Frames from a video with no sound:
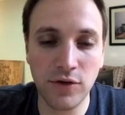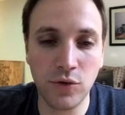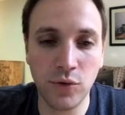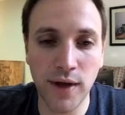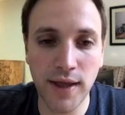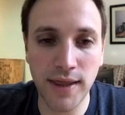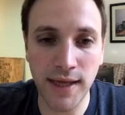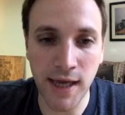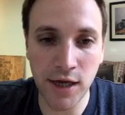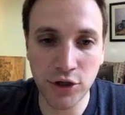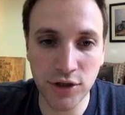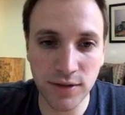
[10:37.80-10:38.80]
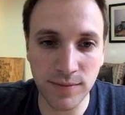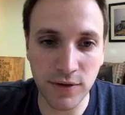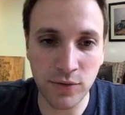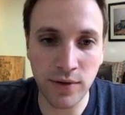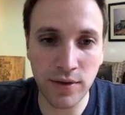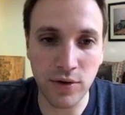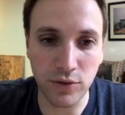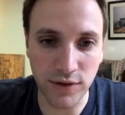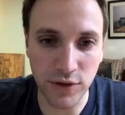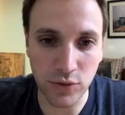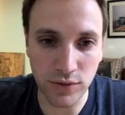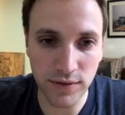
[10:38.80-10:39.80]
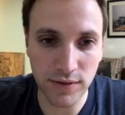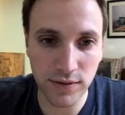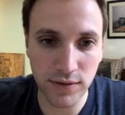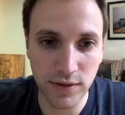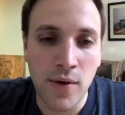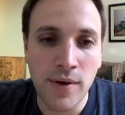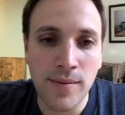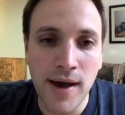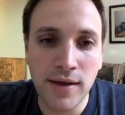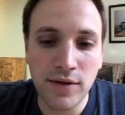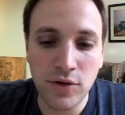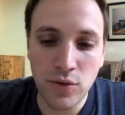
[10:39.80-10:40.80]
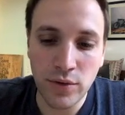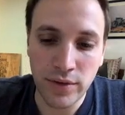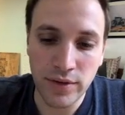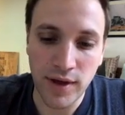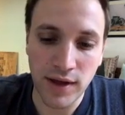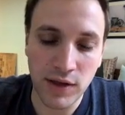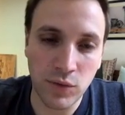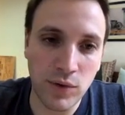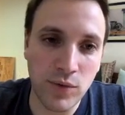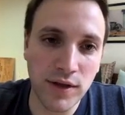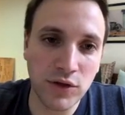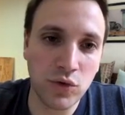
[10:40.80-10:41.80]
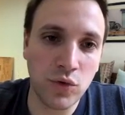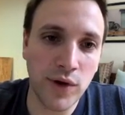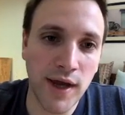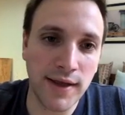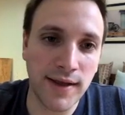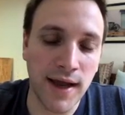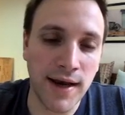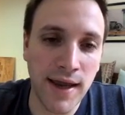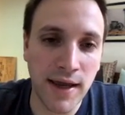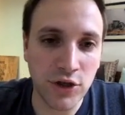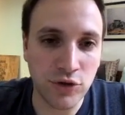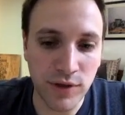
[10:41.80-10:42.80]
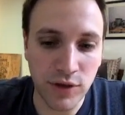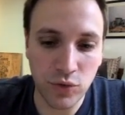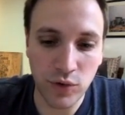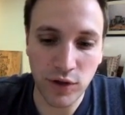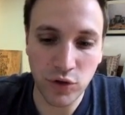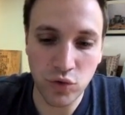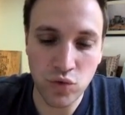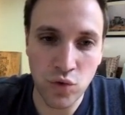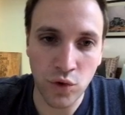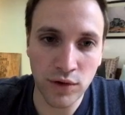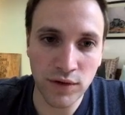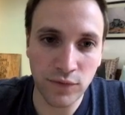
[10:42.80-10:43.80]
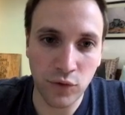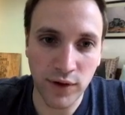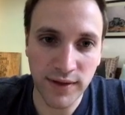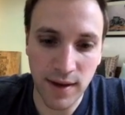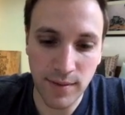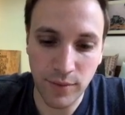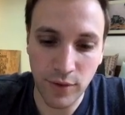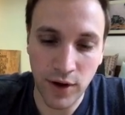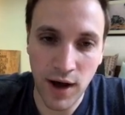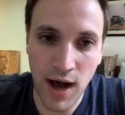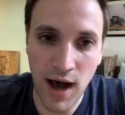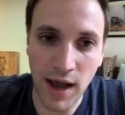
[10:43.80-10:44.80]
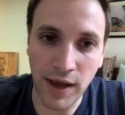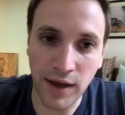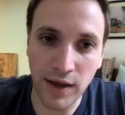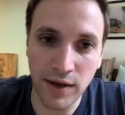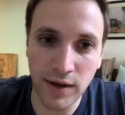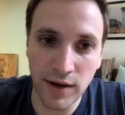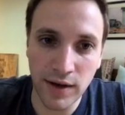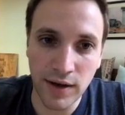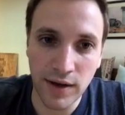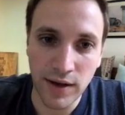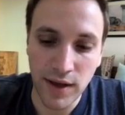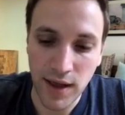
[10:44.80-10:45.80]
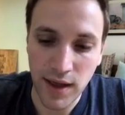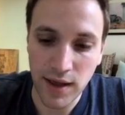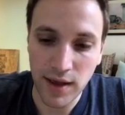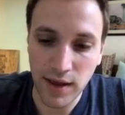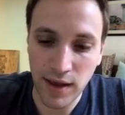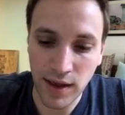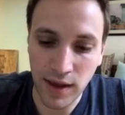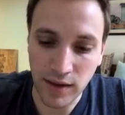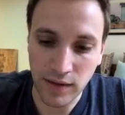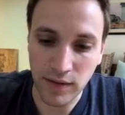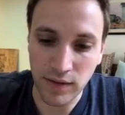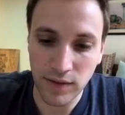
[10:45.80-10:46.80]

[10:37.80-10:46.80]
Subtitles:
to create the edges between those nodes. I remind you that we want to create an edge between two words, for example, hi and